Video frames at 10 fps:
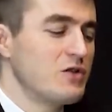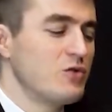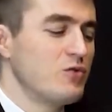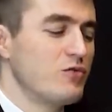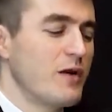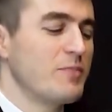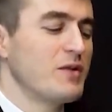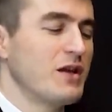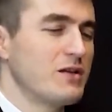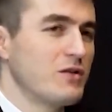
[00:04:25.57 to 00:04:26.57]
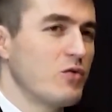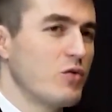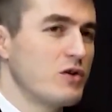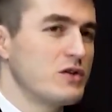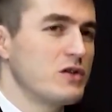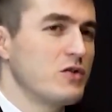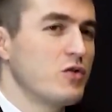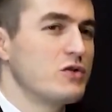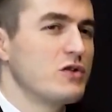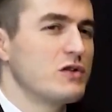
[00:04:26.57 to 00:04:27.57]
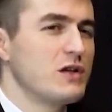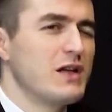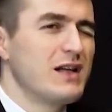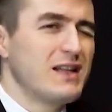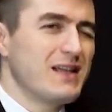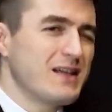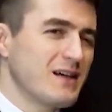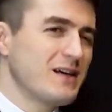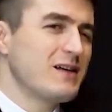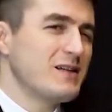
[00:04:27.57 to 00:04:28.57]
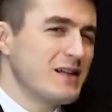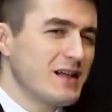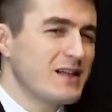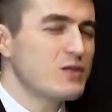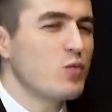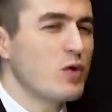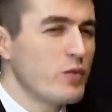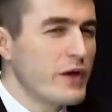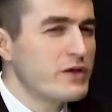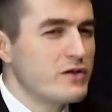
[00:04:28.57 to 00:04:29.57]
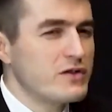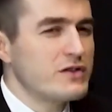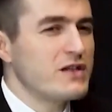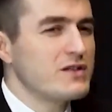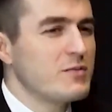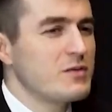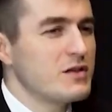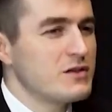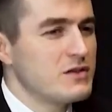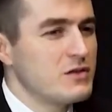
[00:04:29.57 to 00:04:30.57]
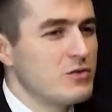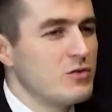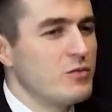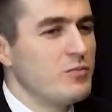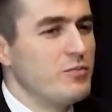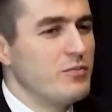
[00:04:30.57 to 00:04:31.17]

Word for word: to replicate the origin or to under, like uh yeah that's one way to understand something is mm-hmm. to